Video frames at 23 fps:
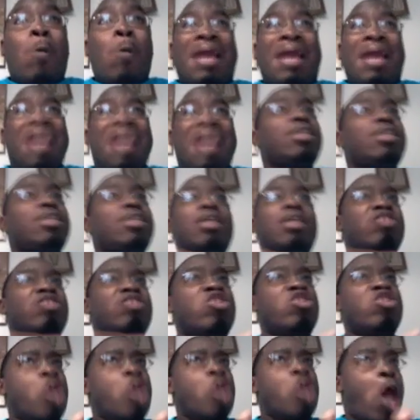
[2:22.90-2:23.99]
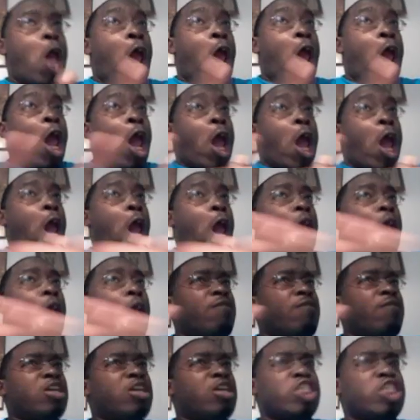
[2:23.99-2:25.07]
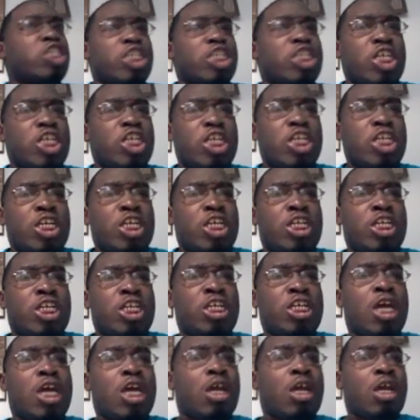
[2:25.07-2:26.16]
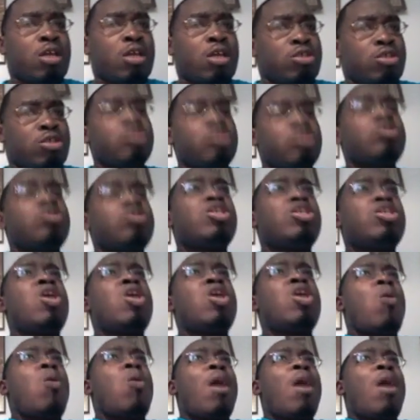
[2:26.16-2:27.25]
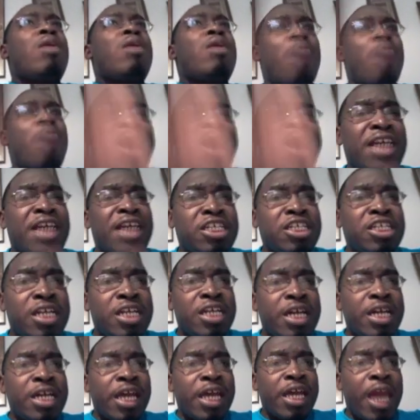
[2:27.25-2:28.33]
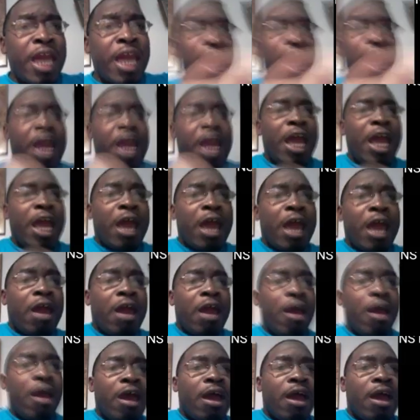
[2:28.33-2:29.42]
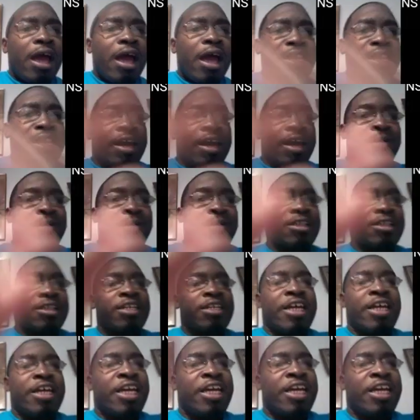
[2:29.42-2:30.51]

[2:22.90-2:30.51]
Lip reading: place you never see. Do you want to watch it again? I think I'll watch it again